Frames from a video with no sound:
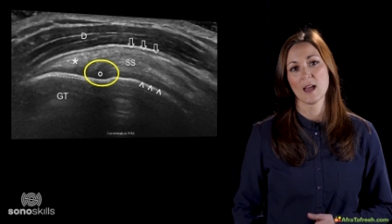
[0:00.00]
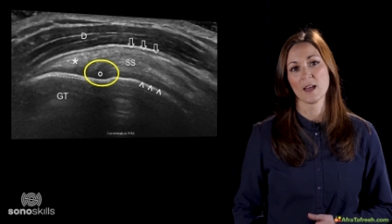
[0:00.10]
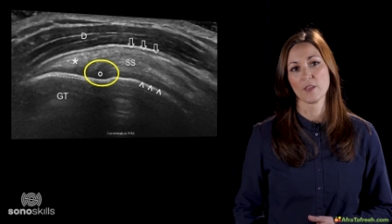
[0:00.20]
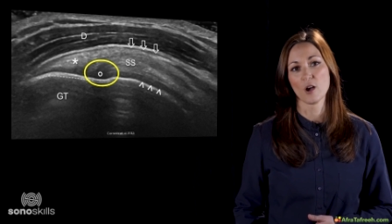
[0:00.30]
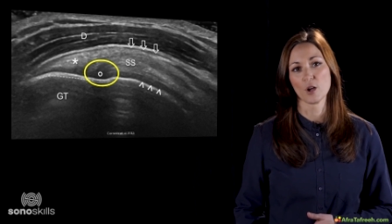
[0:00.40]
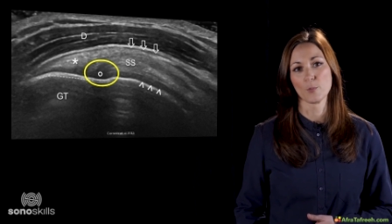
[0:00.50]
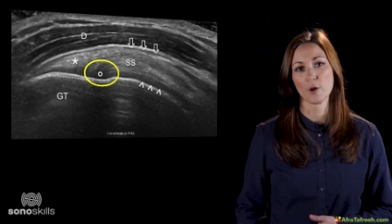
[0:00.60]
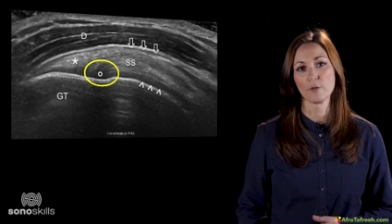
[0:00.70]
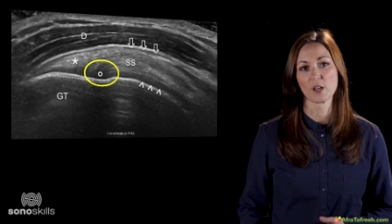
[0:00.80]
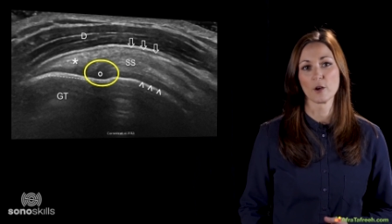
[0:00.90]
and the
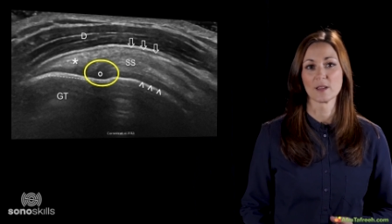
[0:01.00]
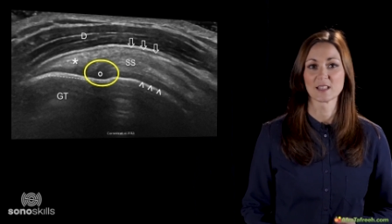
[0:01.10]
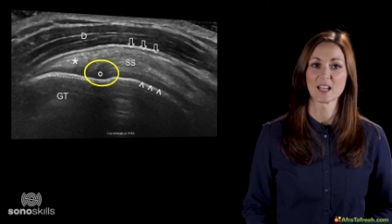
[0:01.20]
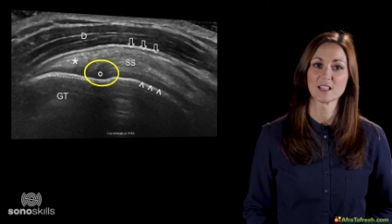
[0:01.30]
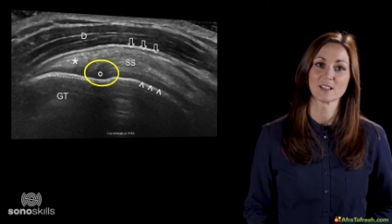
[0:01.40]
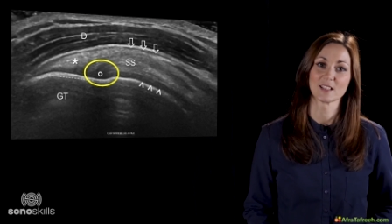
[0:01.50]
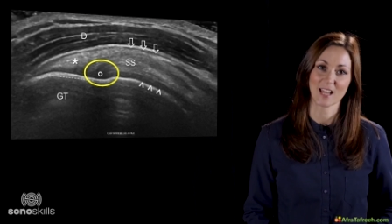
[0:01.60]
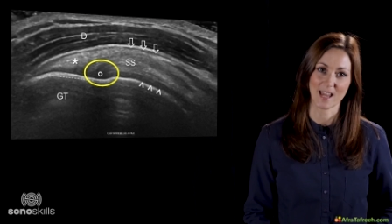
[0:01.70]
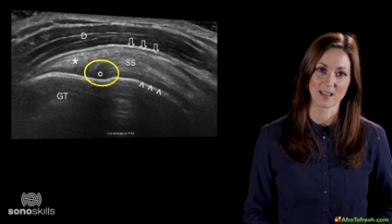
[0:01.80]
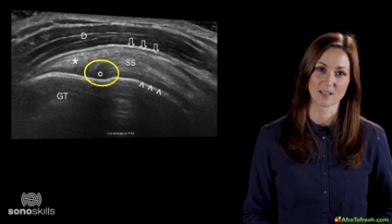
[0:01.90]
hypoechoic tendon
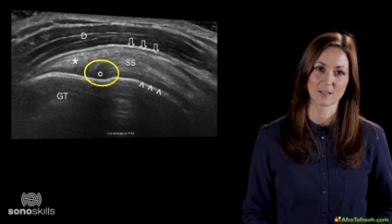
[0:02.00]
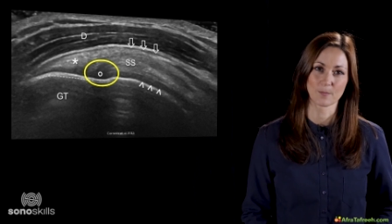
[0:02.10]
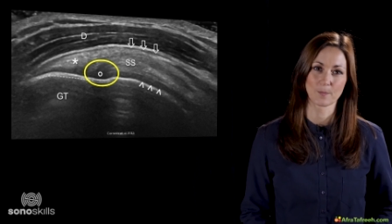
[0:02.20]
tears.